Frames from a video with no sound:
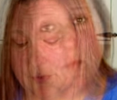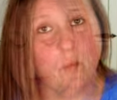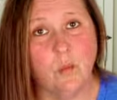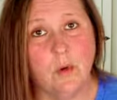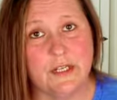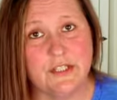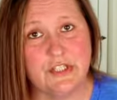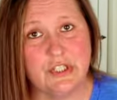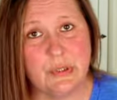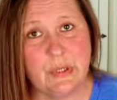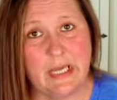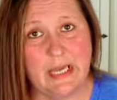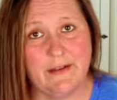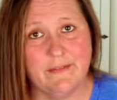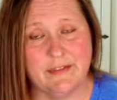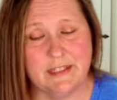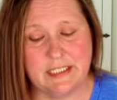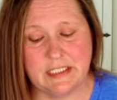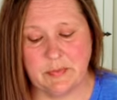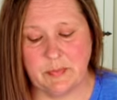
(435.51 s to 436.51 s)
Once you
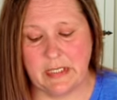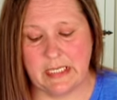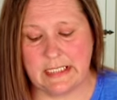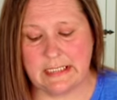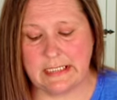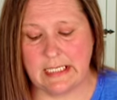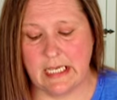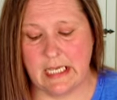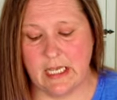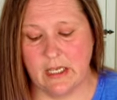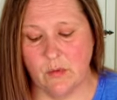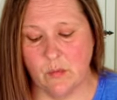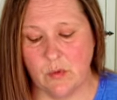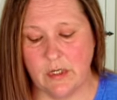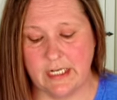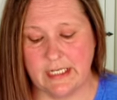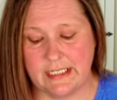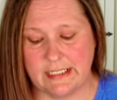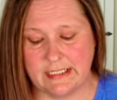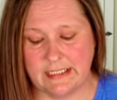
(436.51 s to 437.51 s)
have this piece cut,
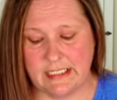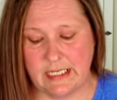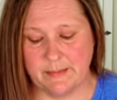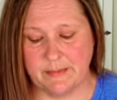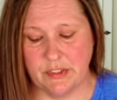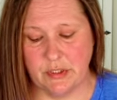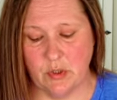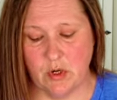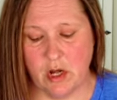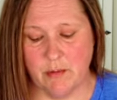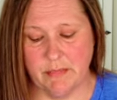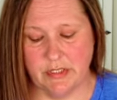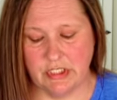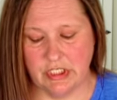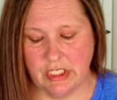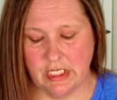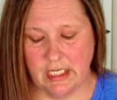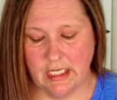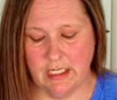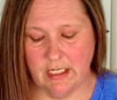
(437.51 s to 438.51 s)
we're going to step to our
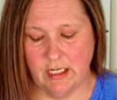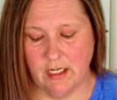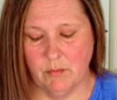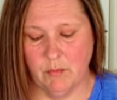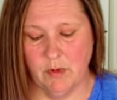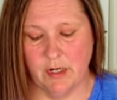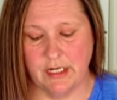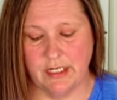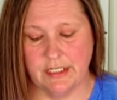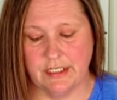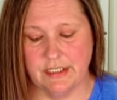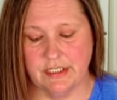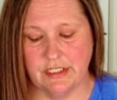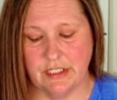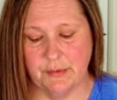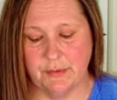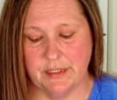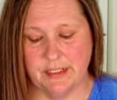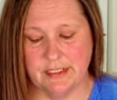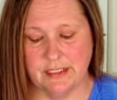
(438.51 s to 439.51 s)
machine and we're going to
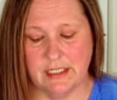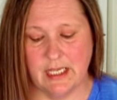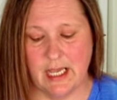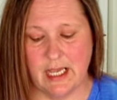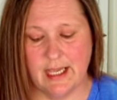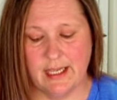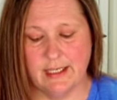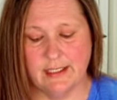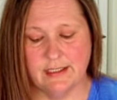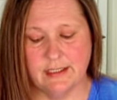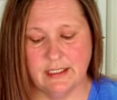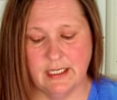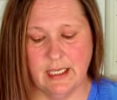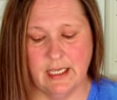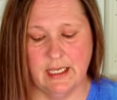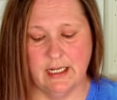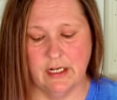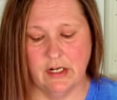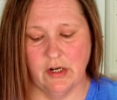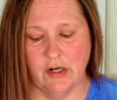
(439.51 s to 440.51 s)
sew the sides
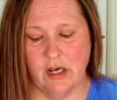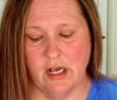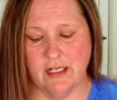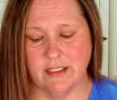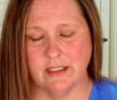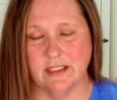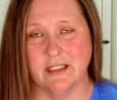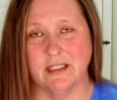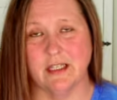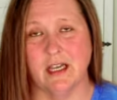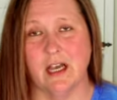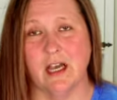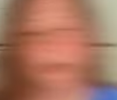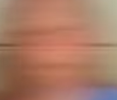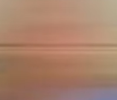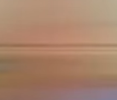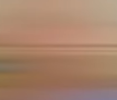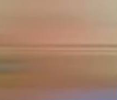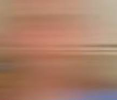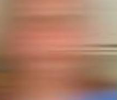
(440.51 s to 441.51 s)
and across the
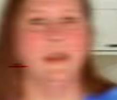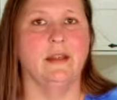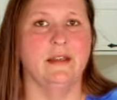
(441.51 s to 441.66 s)
top.